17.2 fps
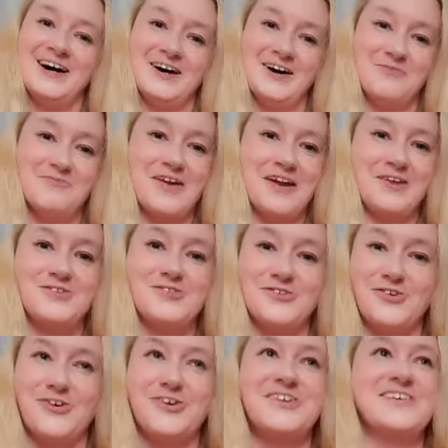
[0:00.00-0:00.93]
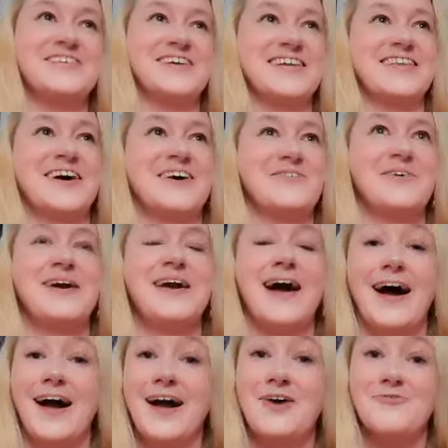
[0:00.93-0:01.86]
I'm very Scottish in that way.
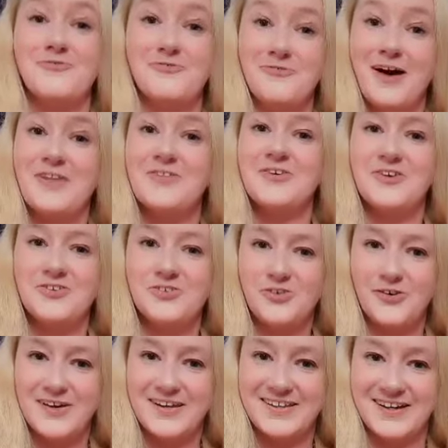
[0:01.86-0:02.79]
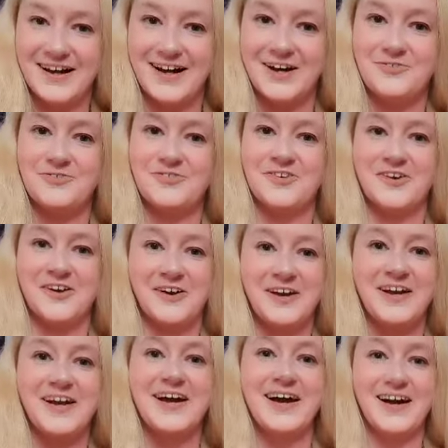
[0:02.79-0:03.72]
I have rather enjoyed it after
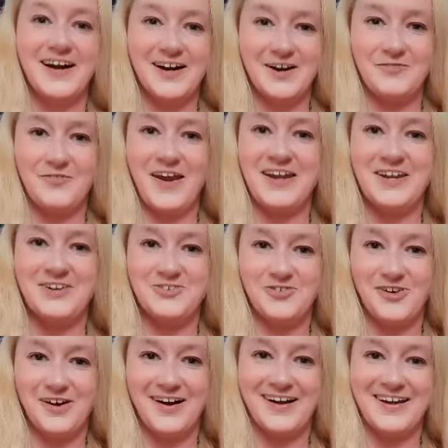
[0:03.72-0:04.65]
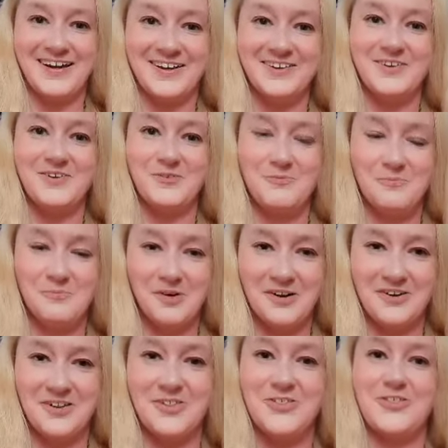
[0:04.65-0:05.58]
a very dry
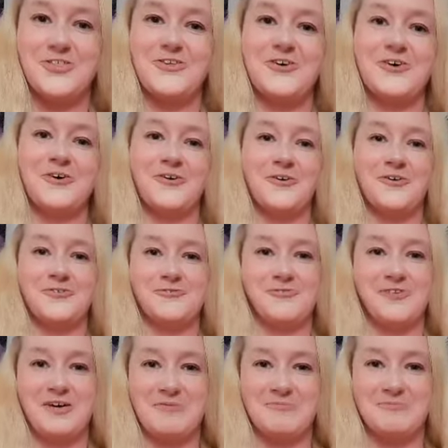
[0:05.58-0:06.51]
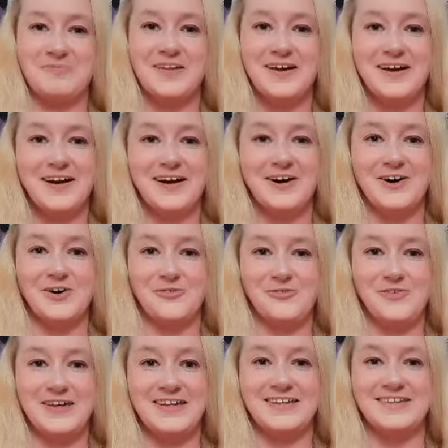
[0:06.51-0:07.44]
month of
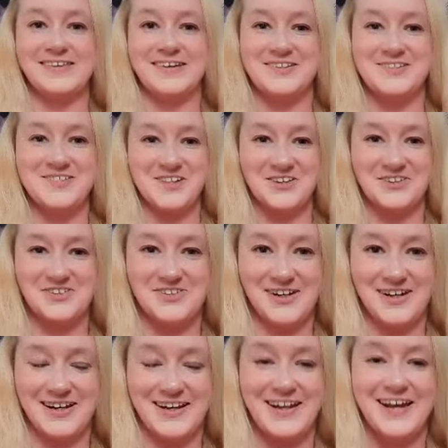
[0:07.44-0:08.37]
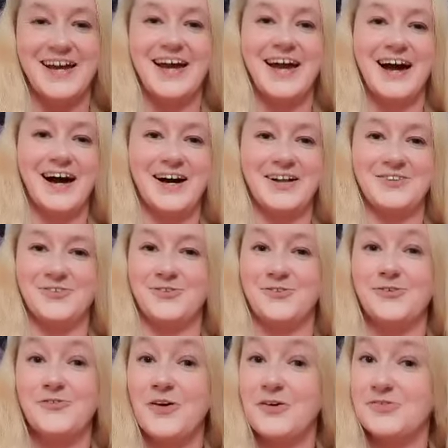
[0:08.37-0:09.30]
heat and sunshine. I don't
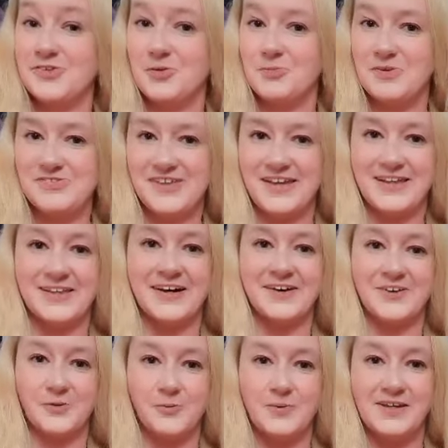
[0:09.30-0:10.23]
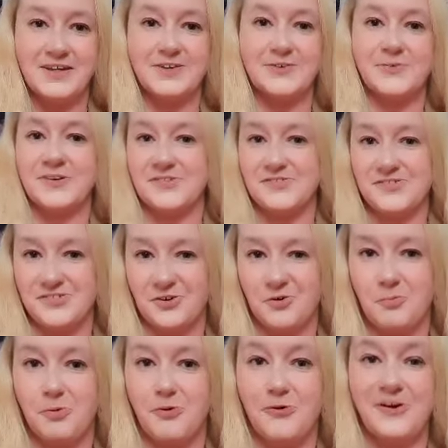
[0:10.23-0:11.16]
know if I'll still be seeing that in a week when it's
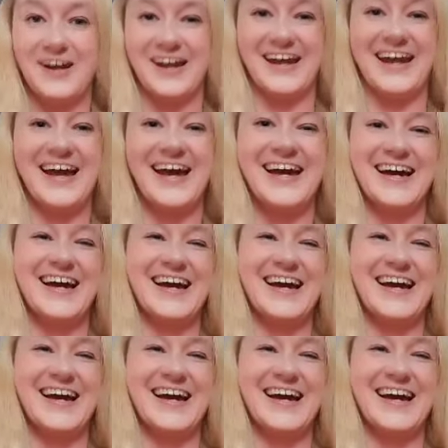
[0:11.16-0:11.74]
still pouring,